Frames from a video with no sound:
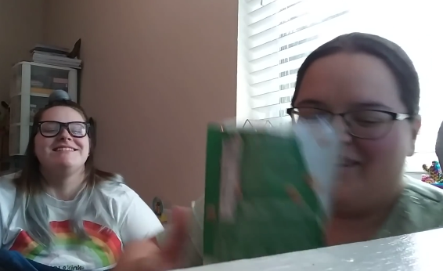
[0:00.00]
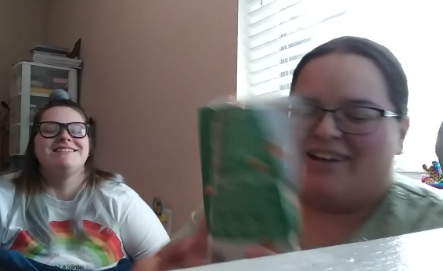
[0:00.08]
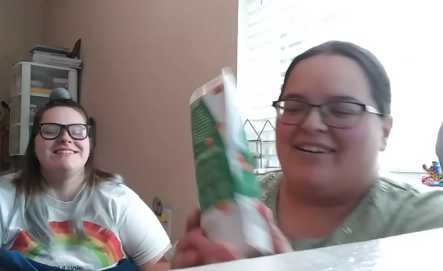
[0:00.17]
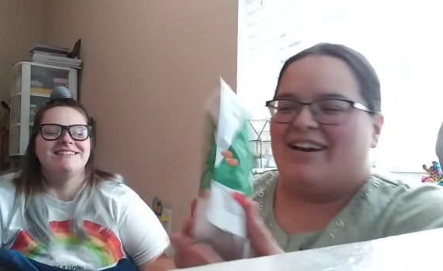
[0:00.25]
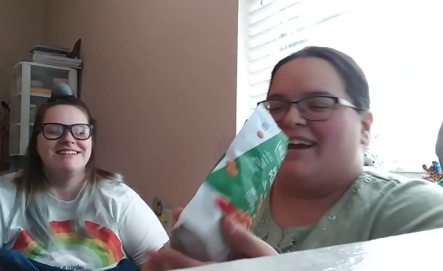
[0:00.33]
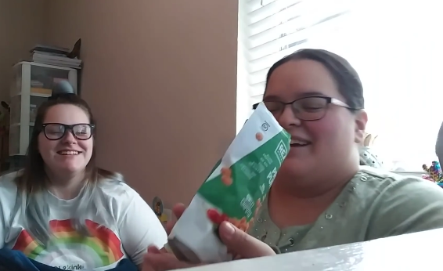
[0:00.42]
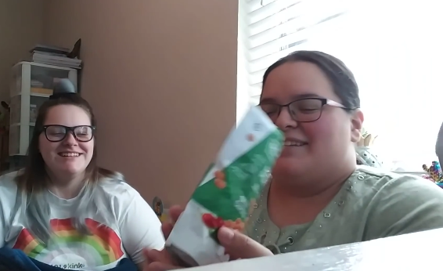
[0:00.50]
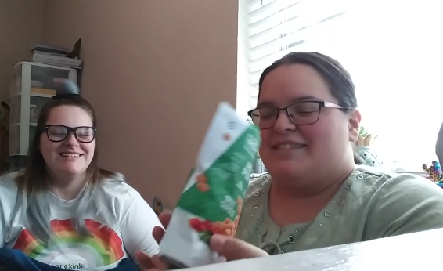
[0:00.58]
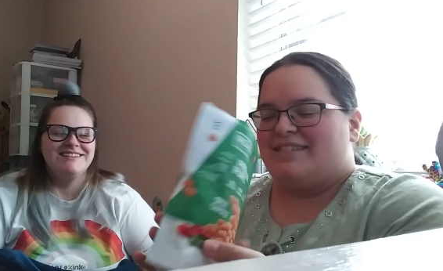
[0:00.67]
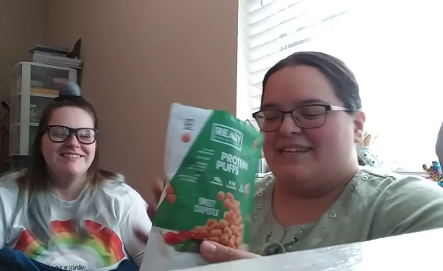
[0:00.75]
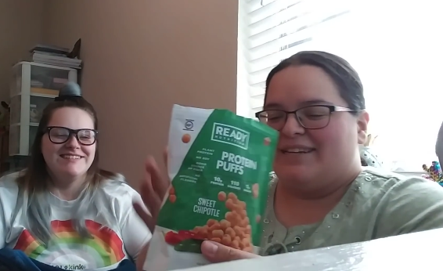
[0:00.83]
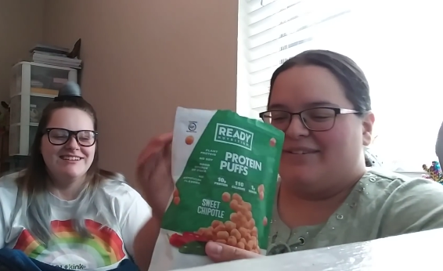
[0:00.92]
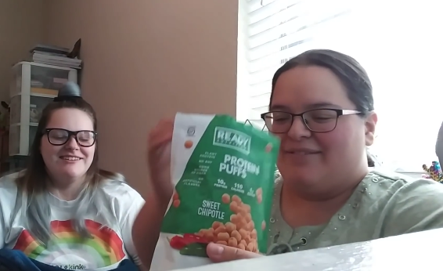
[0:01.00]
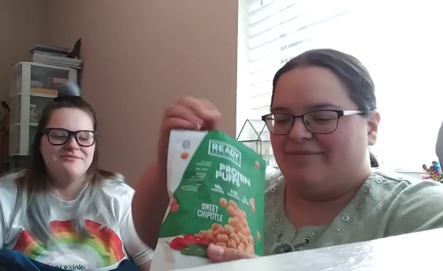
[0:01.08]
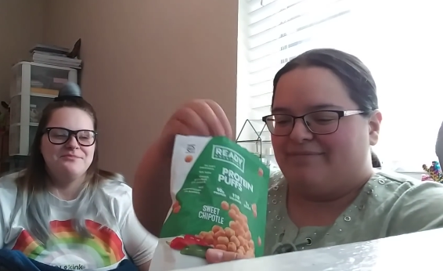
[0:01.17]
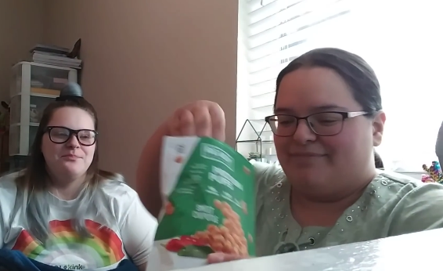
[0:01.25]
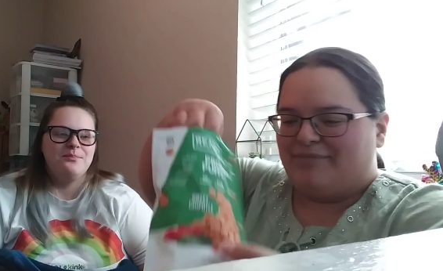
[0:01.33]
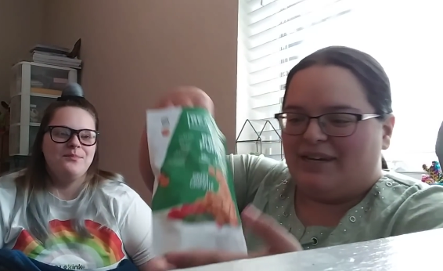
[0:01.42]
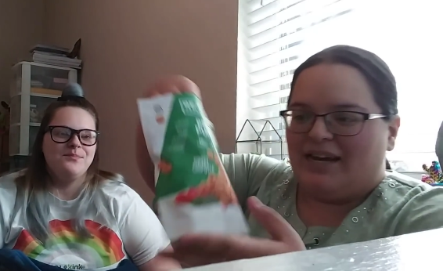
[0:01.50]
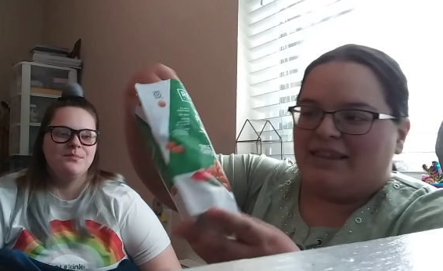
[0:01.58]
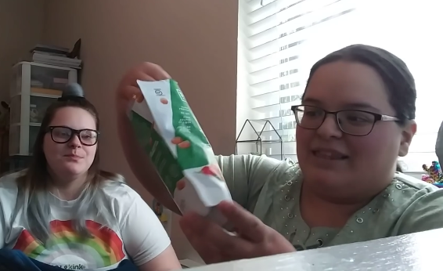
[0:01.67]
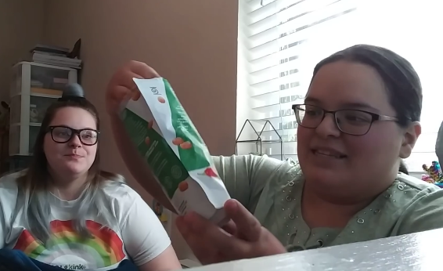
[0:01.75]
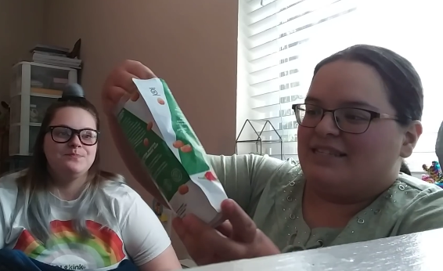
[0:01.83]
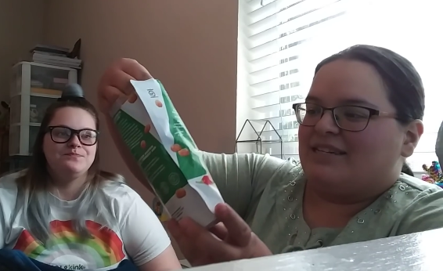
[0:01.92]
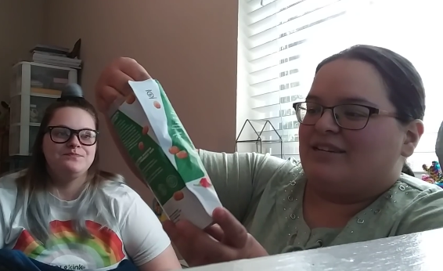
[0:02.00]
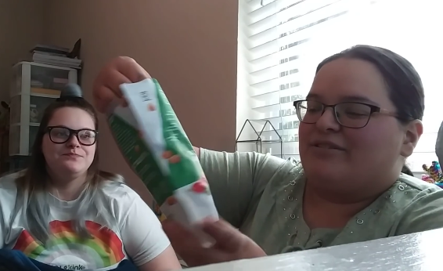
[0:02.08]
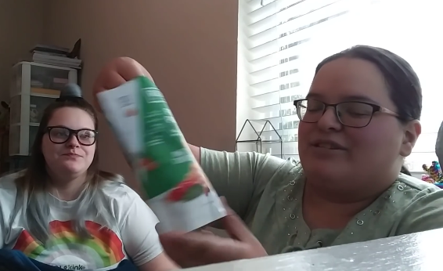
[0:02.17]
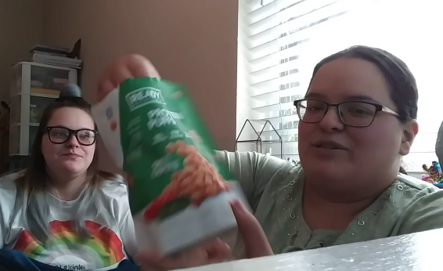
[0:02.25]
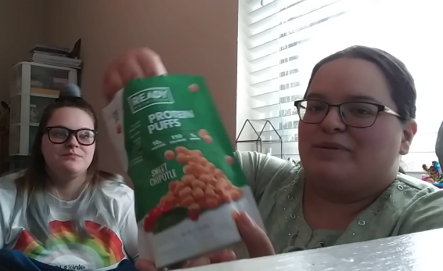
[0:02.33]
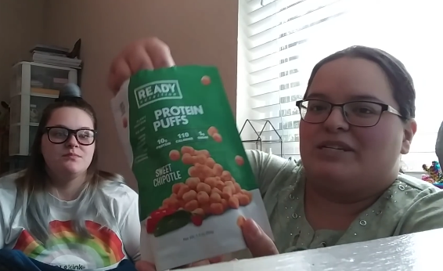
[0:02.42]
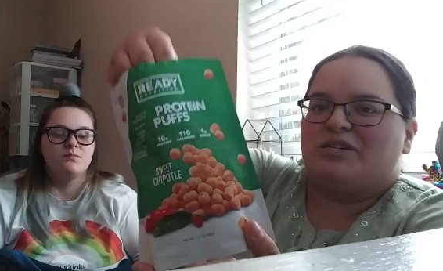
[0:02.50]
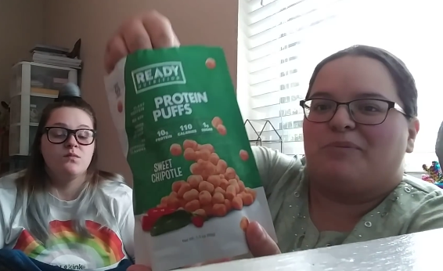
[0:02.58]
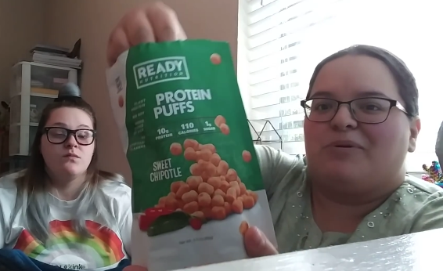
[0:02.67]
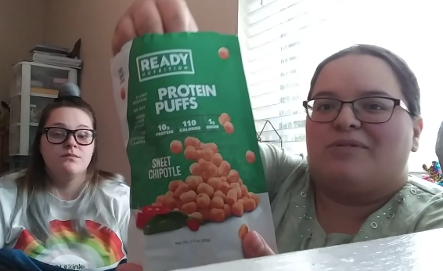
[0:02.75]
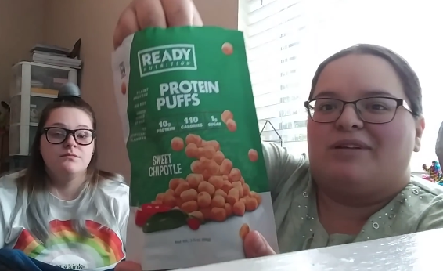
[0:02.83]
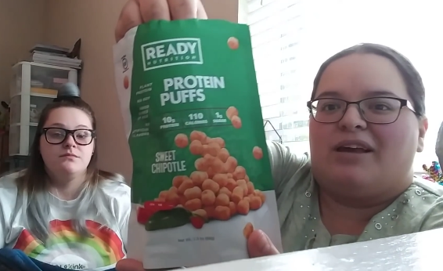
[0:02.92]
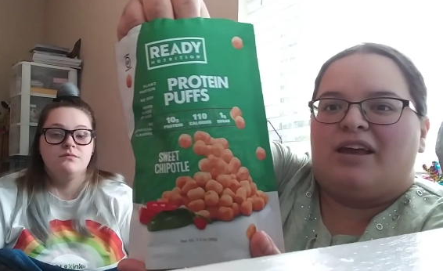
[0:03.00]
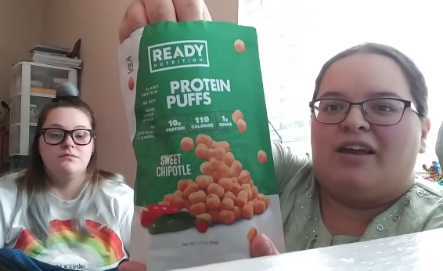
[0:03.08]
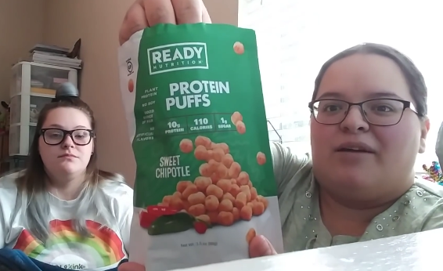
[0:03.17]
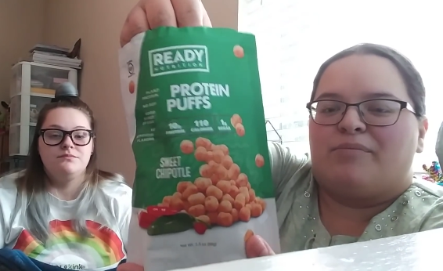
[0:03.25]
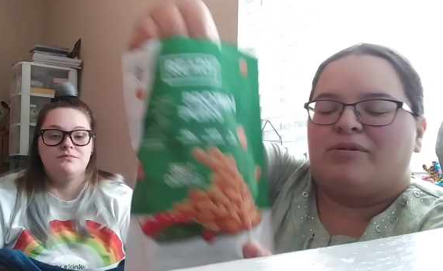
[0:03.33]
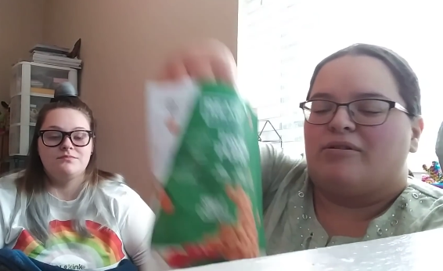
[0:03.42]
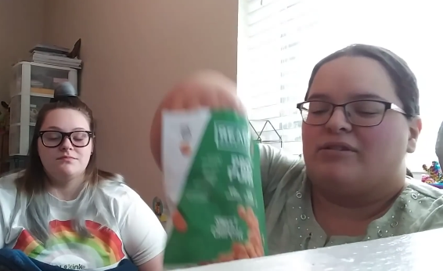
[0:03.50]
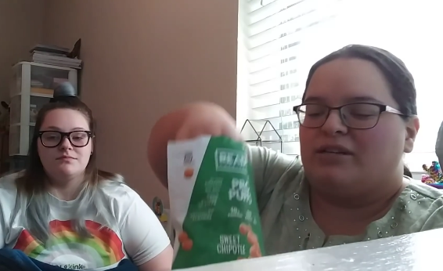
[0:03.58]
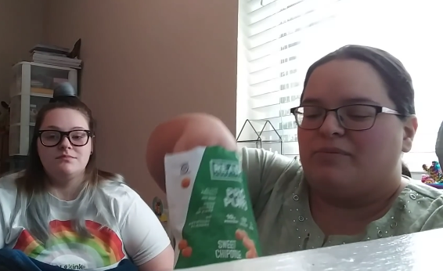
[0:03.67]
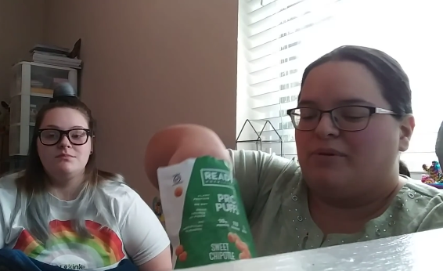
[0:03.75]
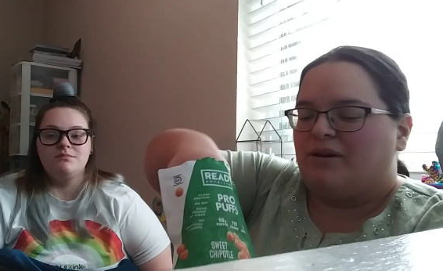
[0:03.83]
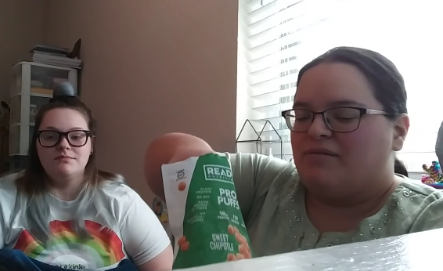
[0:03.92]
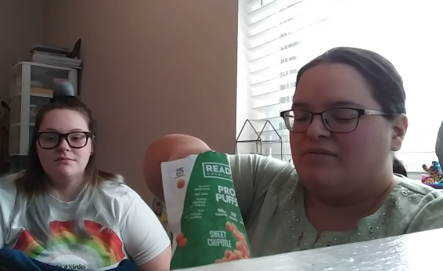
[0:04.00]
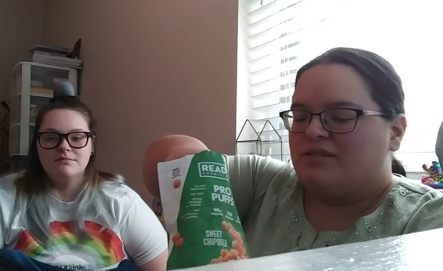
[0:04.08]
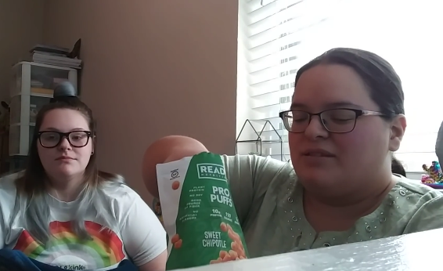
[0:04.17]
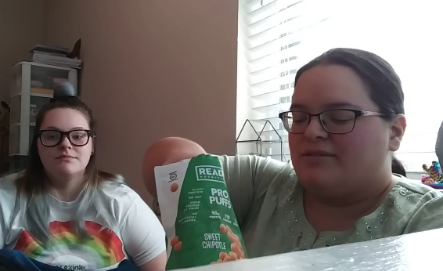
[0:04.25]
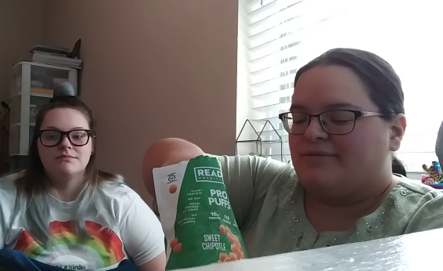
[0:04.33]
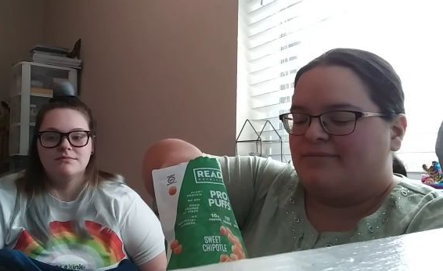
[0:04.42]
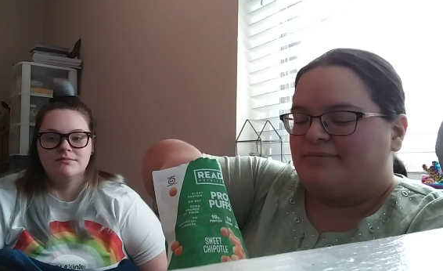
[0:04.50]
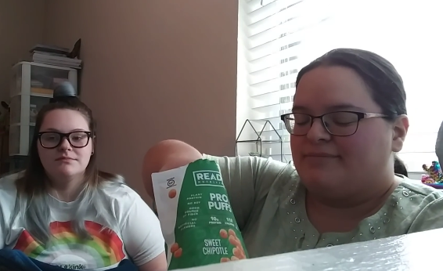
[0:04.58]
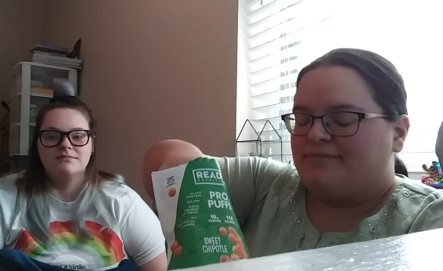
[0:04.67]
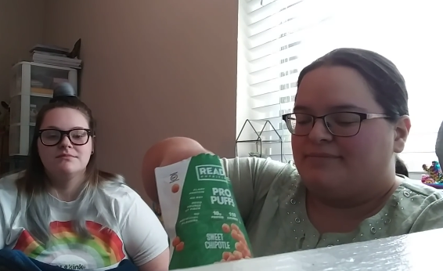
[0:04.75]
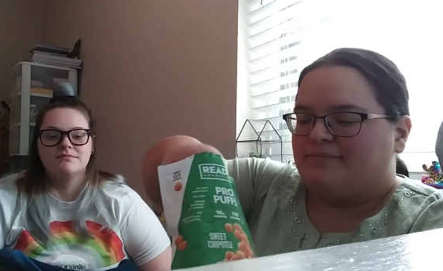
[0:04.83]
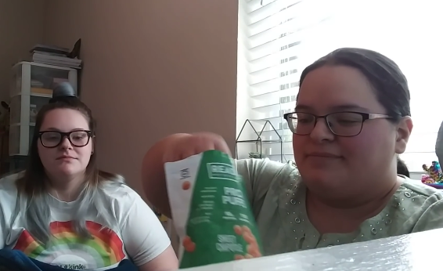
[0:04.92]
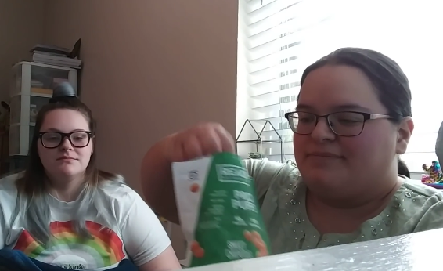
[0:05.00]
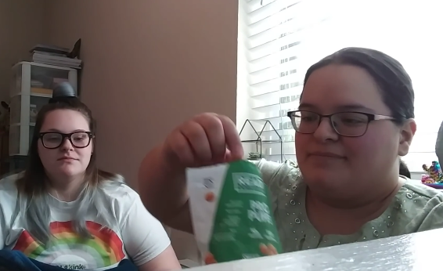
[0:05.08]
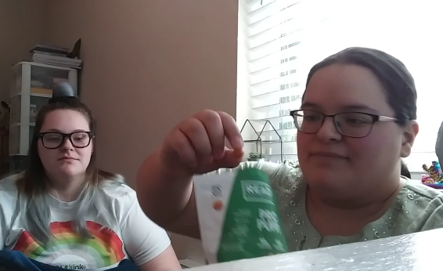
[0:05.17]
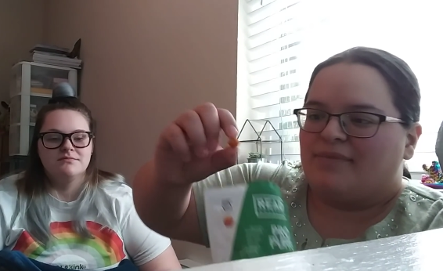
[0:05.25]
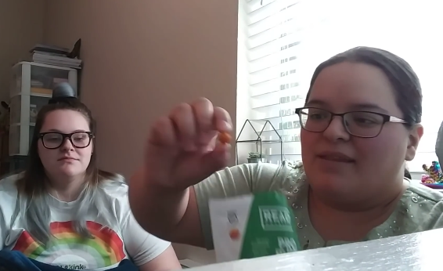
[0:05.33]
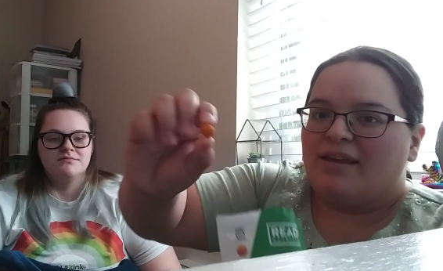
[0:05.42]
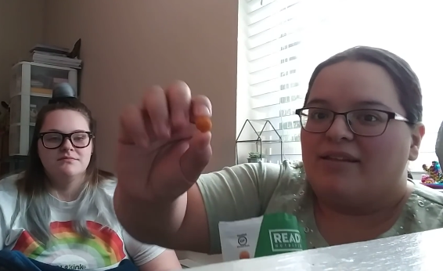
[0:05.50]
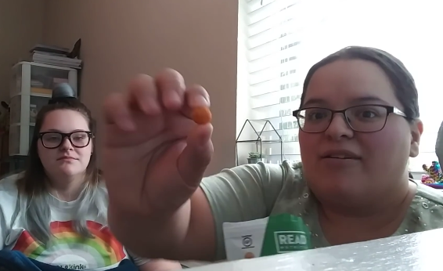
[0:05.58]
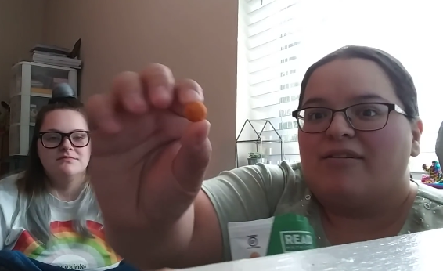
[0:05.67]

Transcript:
Speaker 1: Alright, so we got these little Sweet Chipotle Protein Puffs. They